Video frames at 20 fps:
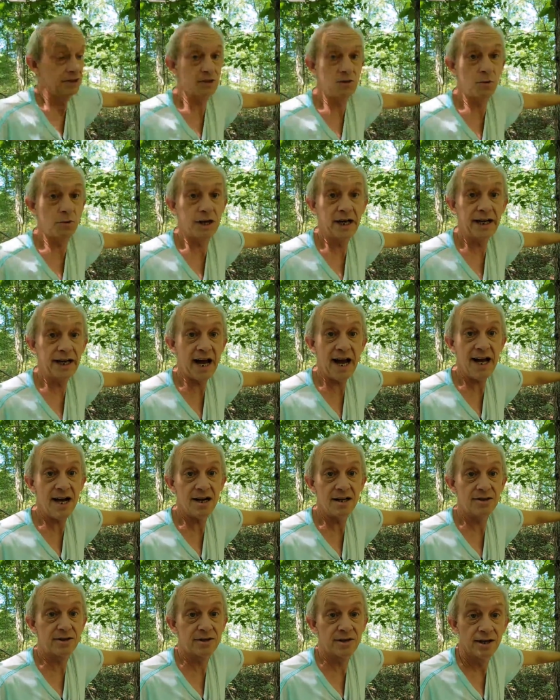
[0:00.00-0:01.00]
just go get
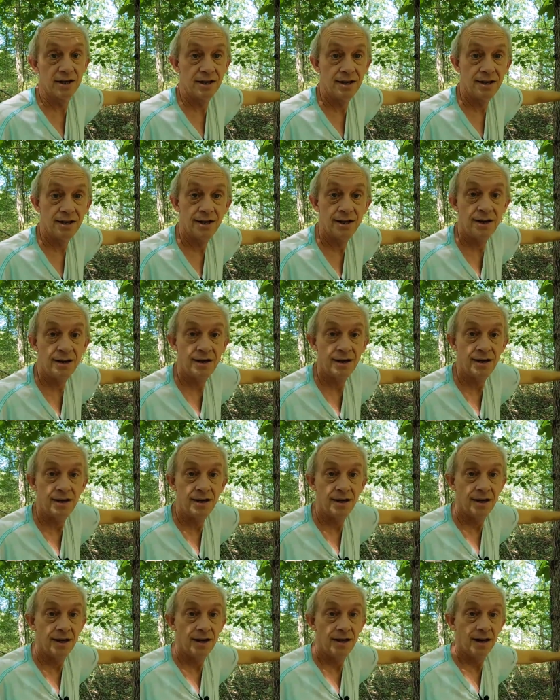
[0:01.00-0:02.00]

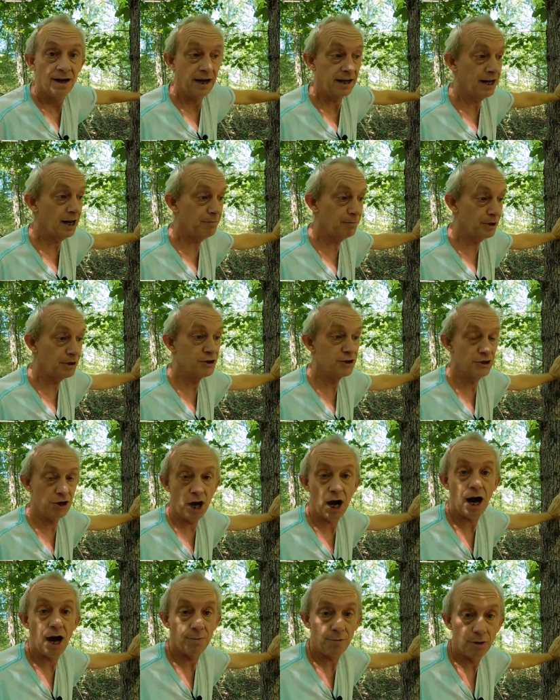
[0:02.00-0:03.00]
gas. I keep this
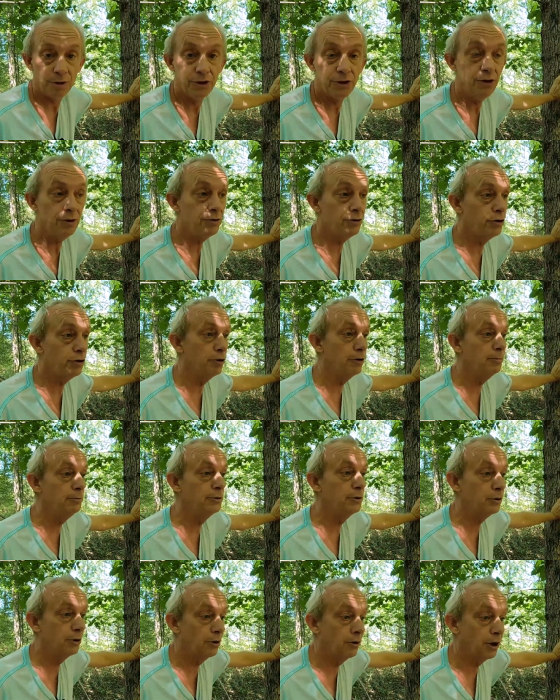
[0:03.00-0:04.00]
job on
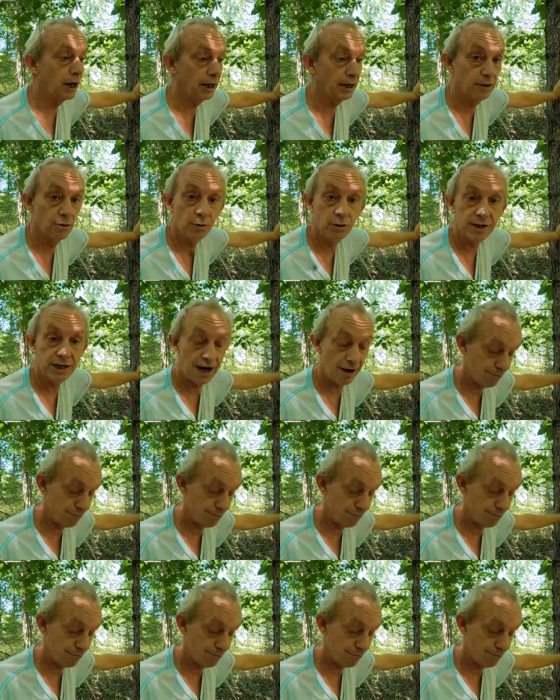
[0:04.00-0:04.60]
YouTube so I can always